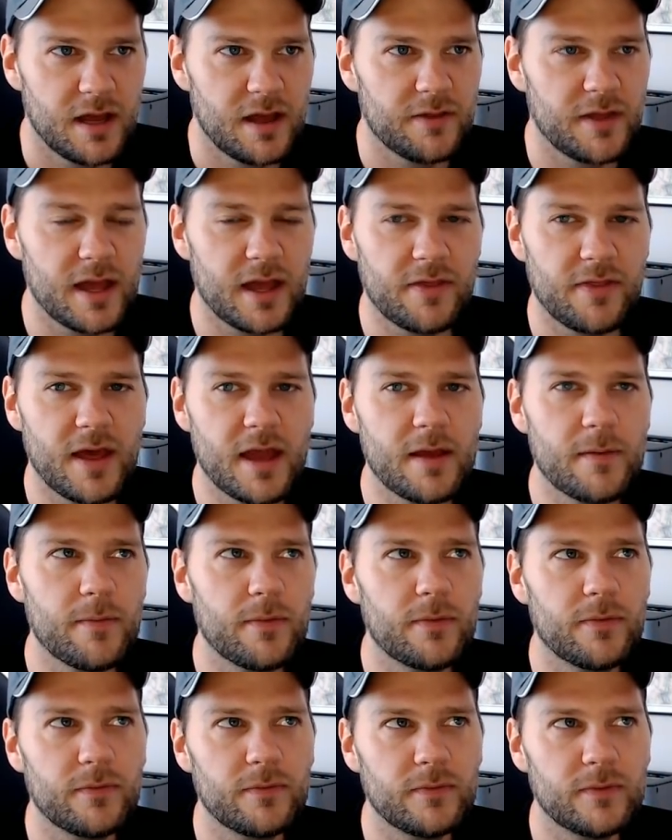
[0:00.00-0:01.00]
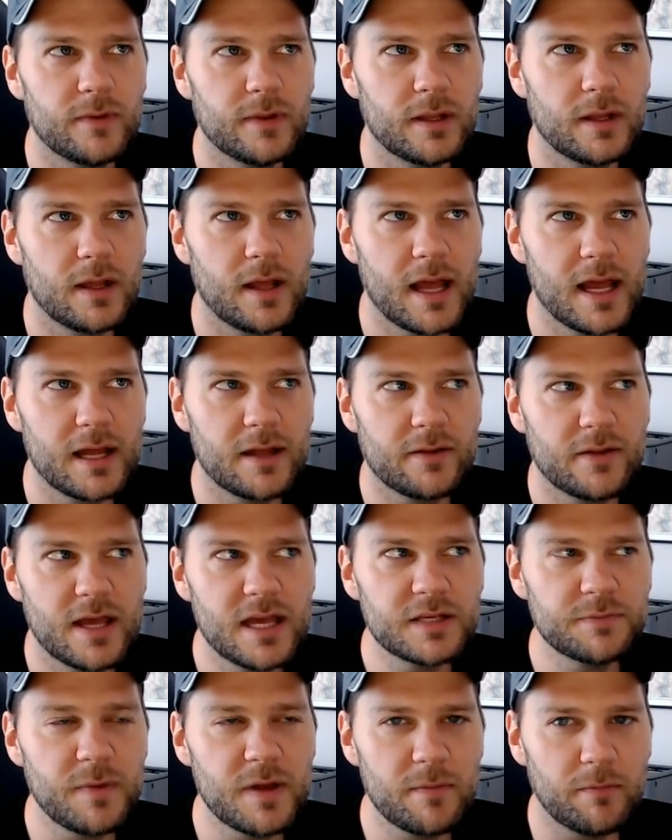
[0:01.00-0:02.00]
They, they, it,
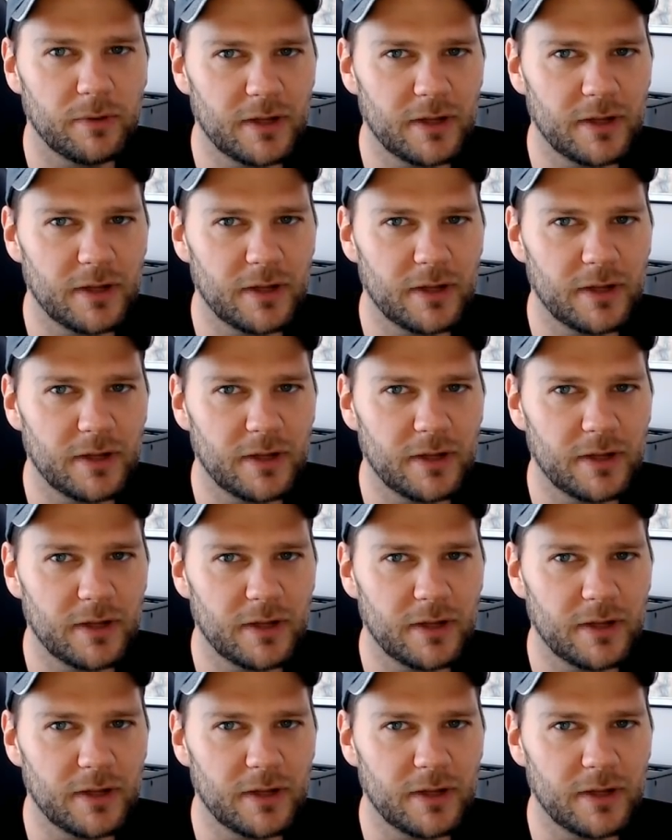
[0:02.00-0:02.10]
he's been